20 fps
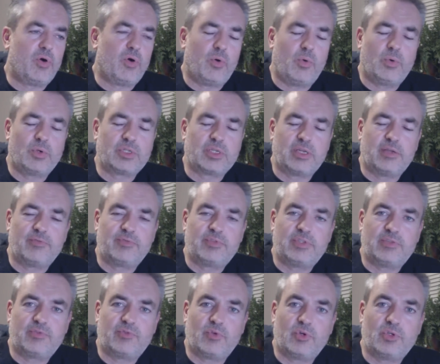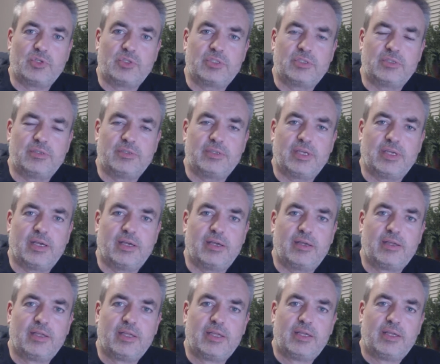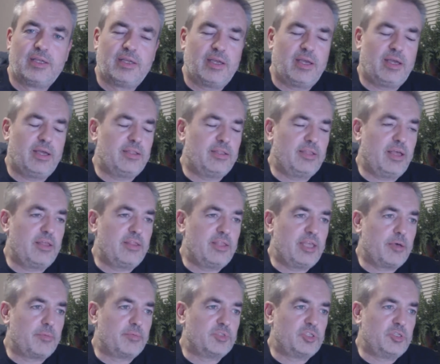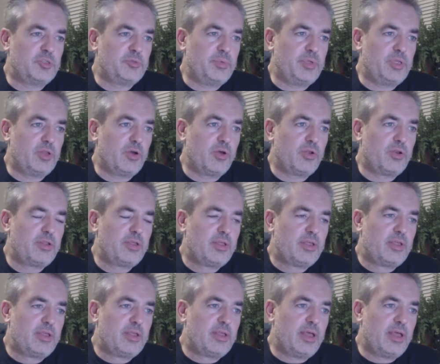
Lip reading: always loved his voice and the albums he's been on.